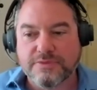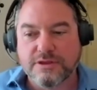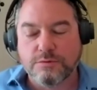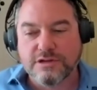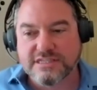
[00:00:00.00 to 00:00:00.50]

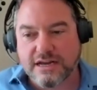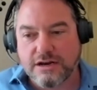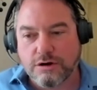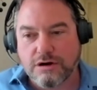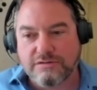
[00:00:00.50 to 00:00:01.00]
The ones I
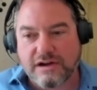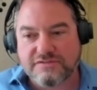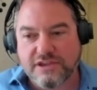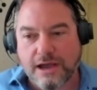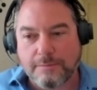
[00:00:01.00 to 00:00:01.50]
know of
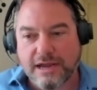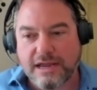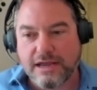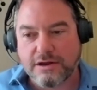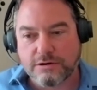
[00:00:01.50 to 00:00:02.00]
off the top of my
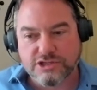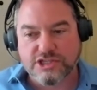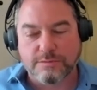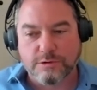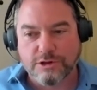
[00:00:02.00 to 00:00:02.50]
head are
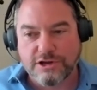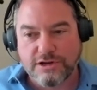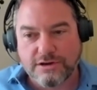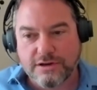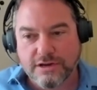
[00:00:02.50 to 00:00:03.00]

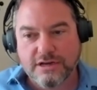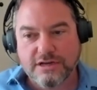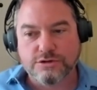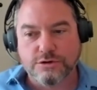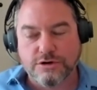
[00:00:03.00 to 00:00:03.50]
Summerlin,
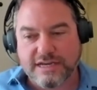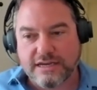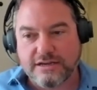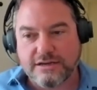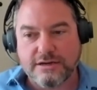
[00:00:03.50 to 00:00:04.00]
Toro
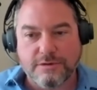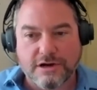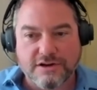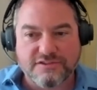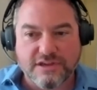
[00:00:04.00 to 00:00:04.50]
Canyon,
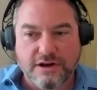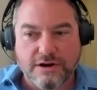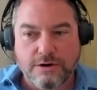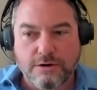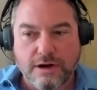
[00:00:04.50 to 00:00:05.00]
Montecito,